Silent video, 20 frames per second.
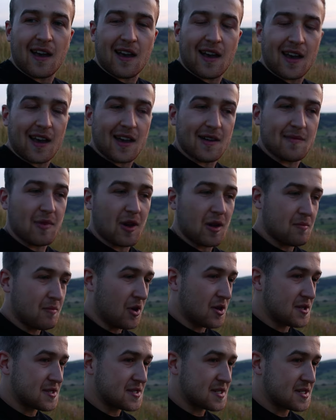Um,
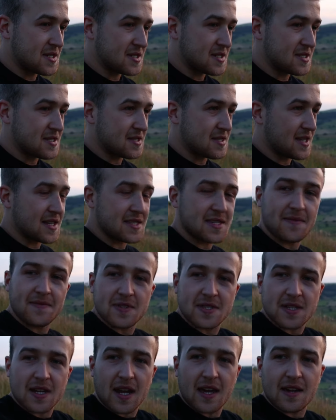but that's it
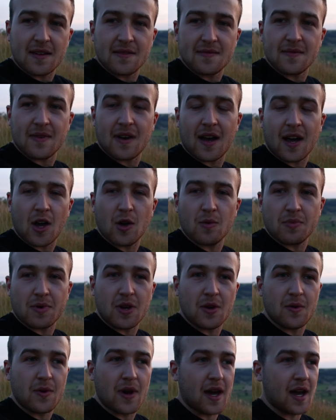for today. I hope
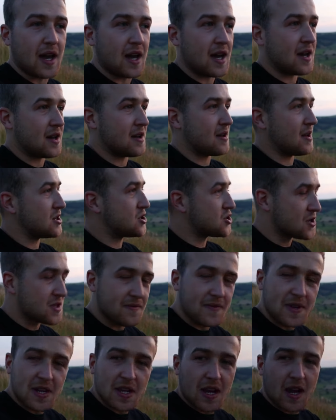you uh, enjoyed
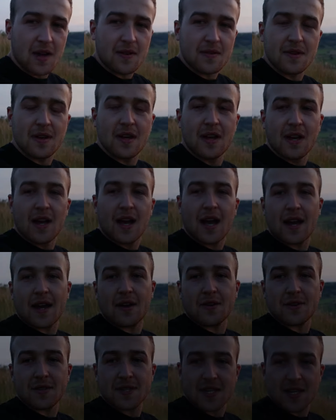the video and
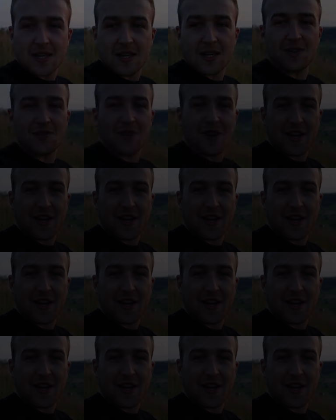I'll see you